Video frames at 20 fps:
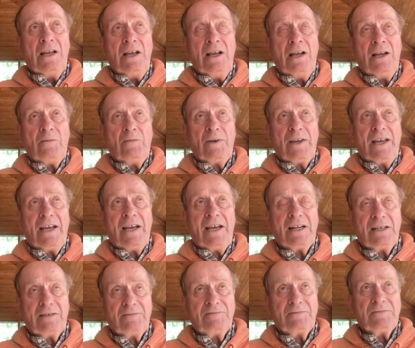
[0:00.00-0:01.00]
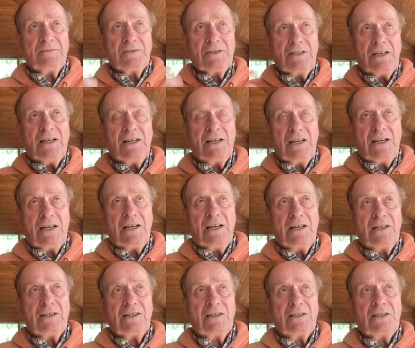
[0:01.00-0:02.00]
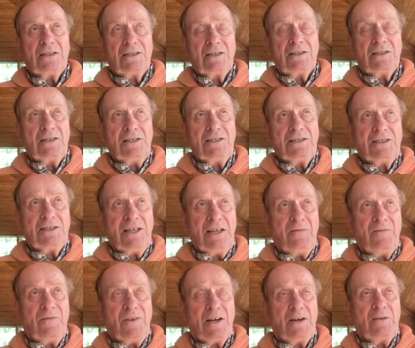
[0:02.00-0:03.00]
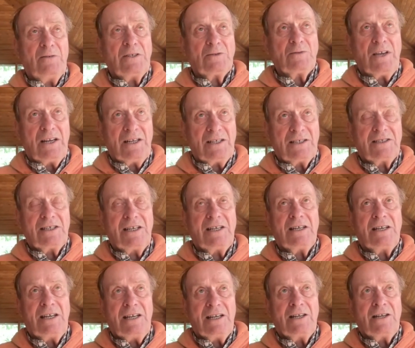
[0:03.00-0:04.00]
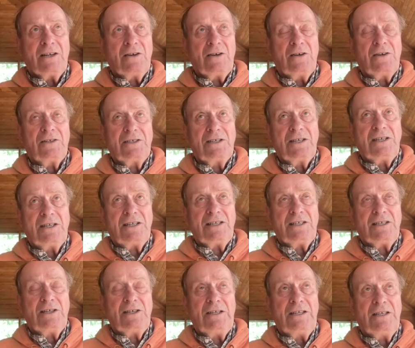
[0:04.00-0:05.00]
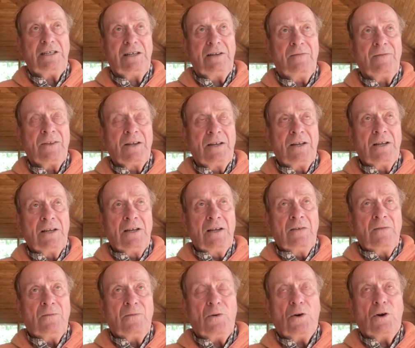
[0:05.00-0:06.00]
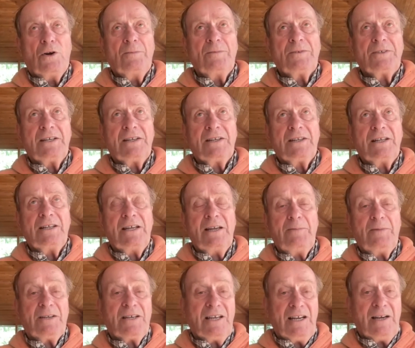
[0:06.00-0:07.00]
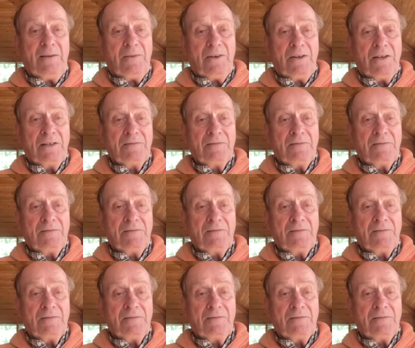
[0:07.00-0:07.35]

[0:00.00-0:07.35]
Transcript: And we had to send these 10 veterans, we had to send in their DDT forms, and then they became